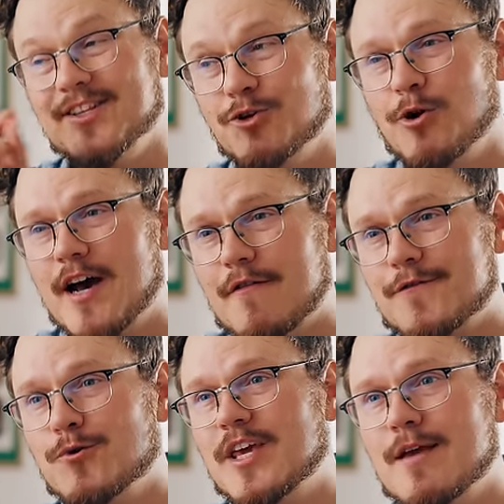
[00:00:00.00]
I do have a
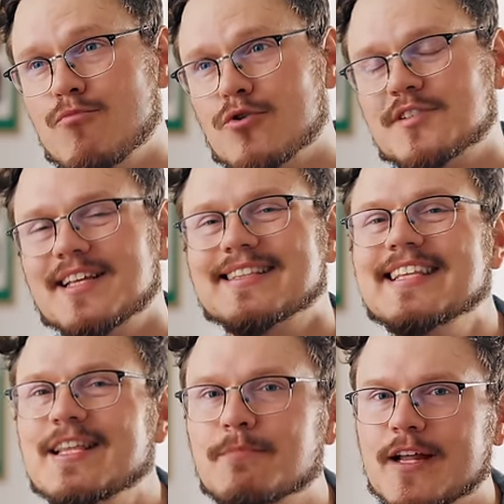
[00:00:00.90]
few keyboards that
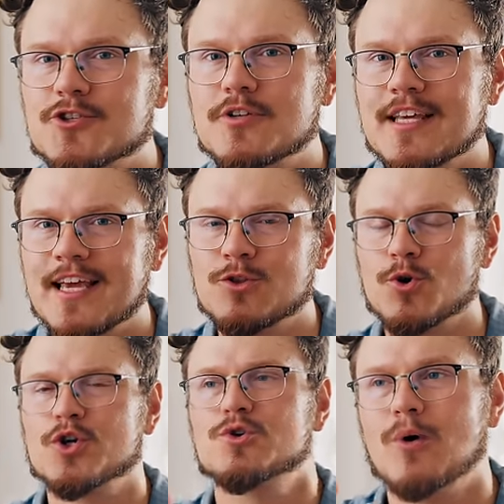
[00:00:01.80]
need mentioning in
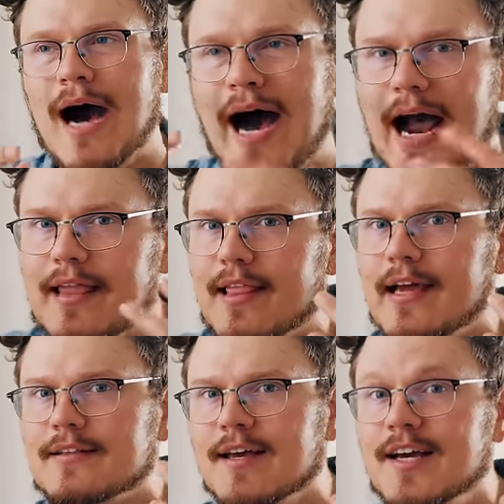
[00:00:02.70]
order to
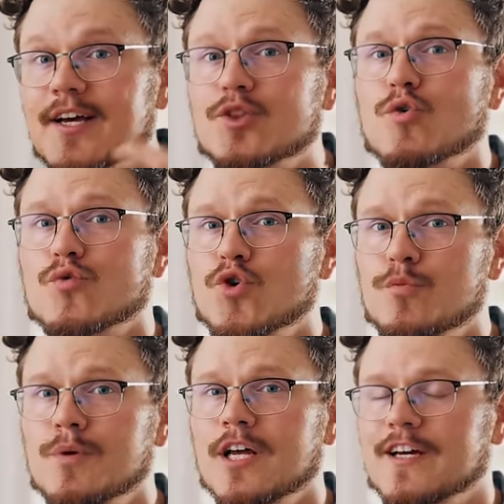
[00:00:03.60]
highlight the
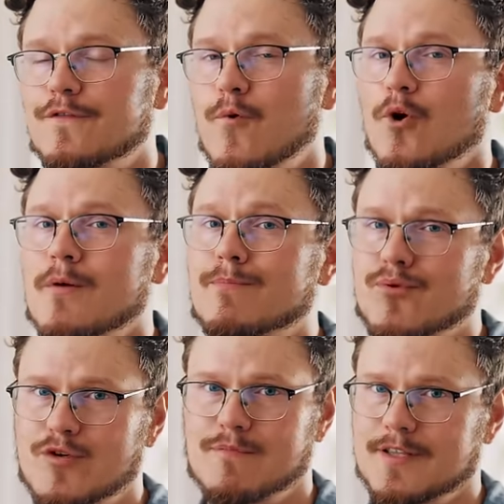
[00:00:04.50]
room for
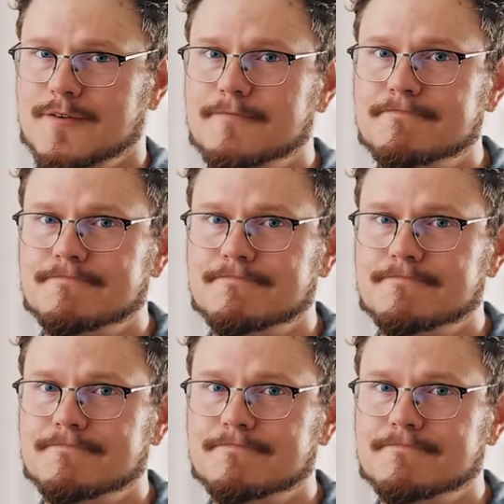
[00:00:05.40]
improvement.